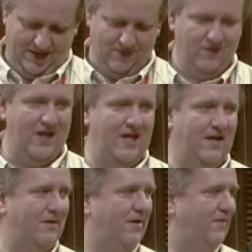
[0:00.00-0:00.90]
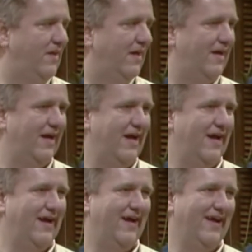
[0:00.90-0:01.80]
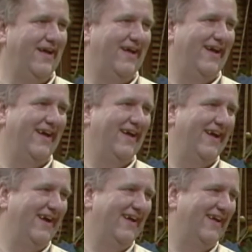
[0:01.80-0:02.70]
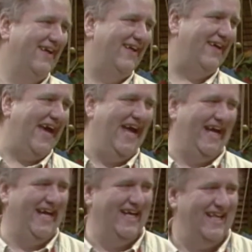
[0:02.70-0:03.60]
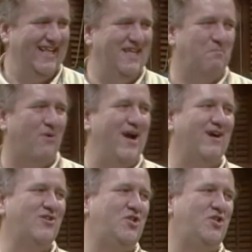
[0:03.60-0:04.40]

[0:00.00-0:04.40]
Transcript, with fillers: That's the, what boys in the back always say. What? What the brown it?